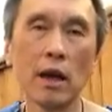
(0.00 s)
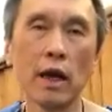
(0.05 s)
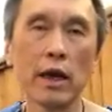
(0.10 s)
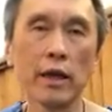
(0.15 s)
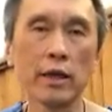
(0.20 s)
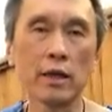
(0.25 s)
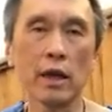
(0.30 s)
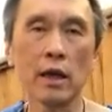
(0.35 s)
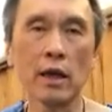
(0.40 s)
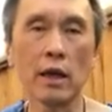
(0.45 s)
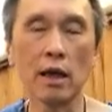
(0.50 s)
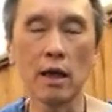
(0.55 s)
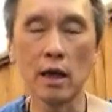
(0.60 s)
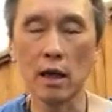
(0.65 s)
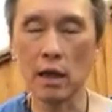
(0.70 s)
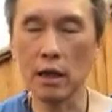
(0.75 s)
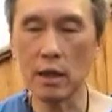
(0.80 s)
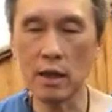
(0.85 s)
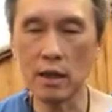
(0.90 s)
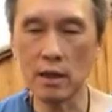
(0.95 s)
and uh,
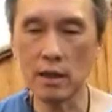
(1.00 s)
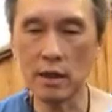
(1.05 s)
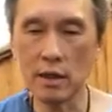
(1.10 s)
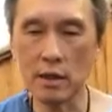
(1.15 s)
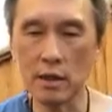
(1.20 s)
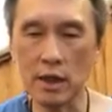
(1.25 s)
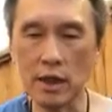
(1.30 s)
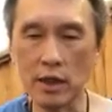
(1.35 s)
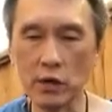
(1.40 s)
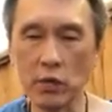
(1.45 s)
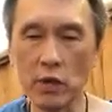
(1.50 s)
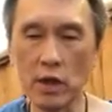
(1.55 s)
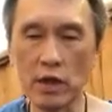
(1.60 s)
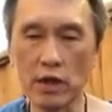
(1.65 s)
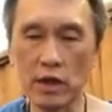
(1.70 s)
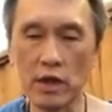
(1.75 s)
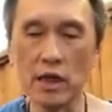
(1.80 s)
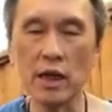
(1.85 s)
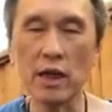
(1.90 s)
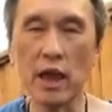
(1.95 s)
this is as what I
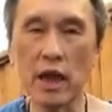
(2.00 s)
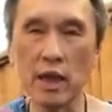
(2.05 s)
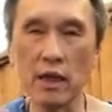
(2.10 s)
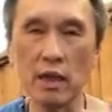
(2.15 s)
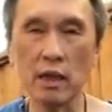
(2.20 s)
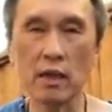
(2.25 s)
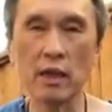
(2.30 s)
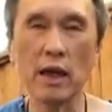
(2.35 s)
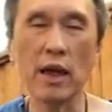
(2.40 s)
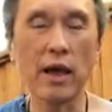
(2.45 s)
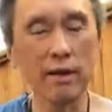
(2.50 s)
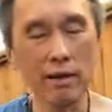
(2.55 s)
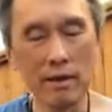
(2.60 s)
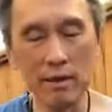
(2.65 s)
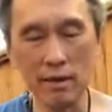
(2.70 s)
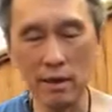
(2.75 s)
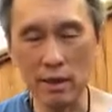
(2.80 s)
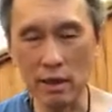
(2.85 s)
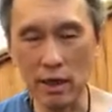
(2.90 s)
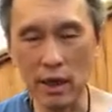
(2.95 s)
say again and again
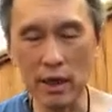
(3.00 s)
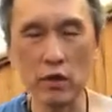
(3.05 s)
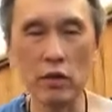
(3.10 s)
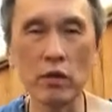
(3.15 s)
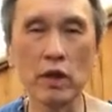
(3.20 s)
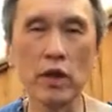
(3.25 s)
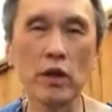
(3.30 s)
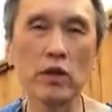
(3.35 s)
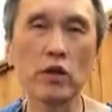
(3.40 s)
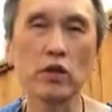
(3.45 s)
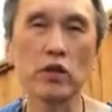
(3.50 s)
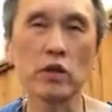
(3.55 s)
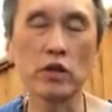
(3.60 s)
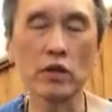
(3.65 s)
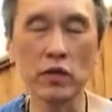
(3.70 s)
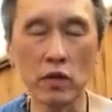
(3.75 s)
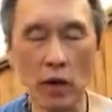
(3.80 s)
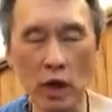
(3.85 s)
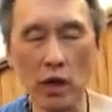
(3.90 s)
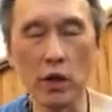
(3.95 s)
this is an education
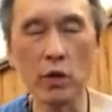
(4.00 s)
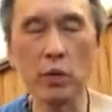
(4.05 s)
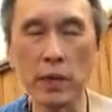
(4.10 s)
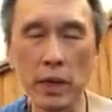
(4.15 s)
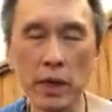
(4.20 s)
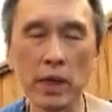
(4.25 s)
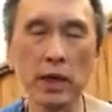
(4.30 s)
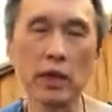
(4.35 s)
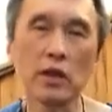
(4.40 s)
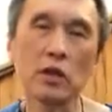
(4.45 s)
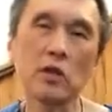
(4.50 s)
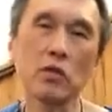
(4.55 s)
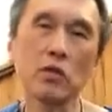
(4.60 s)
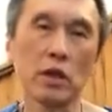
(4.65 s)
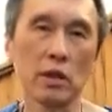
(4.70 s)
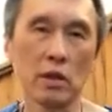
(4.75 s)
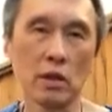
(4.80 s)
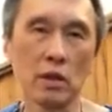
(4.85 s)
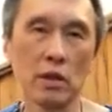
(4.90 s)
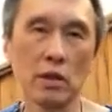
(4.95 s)
so everybody can do
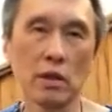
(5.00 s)
it